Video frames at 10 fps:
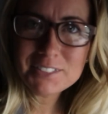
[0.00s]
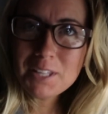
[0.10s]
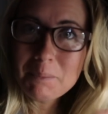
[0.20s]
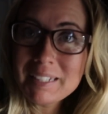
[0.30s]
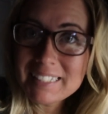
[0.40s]
so
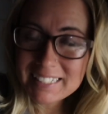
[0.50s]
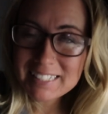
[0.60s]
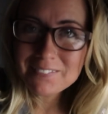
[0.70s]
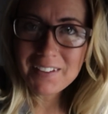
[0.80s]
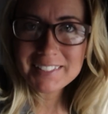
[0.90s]
that means
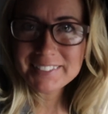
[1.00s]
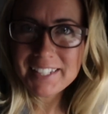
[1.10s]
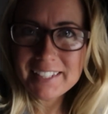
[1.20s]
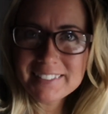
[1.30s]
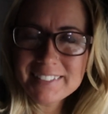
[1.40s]
it's
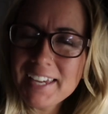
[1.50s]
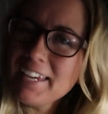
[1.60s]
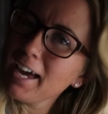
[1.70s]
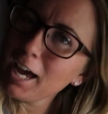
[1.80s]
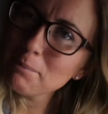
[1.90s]
Valentine's
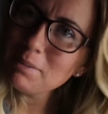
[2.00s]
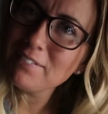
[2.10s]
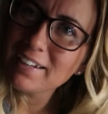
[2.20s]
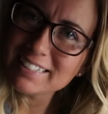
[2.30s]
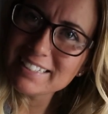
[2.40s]
Day. Happy
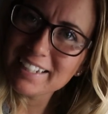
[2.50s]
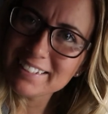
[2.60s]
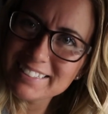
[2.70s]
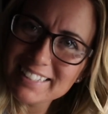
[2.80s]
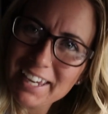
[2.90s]

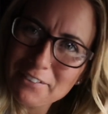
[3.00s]
Valentine's Day,